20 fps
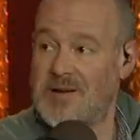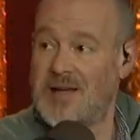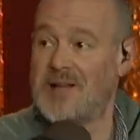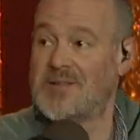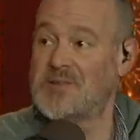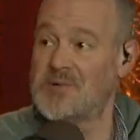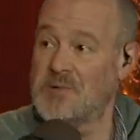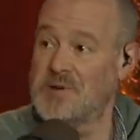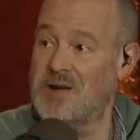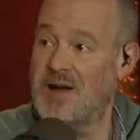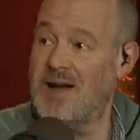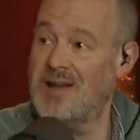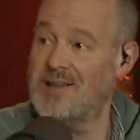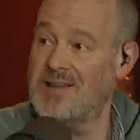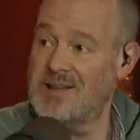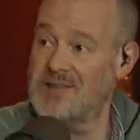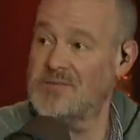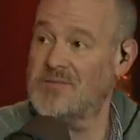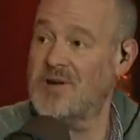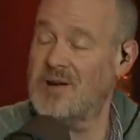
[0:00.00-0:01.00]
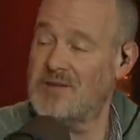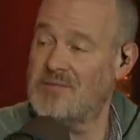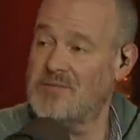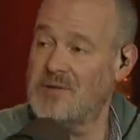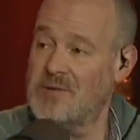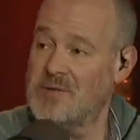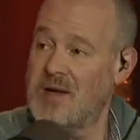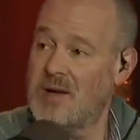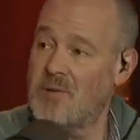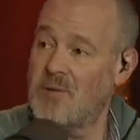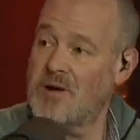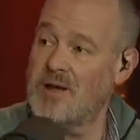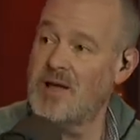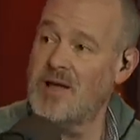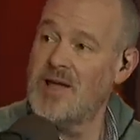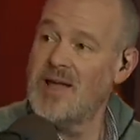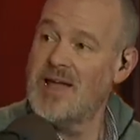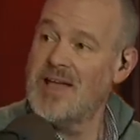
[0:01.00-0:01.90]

now doing highlights for NFL Network,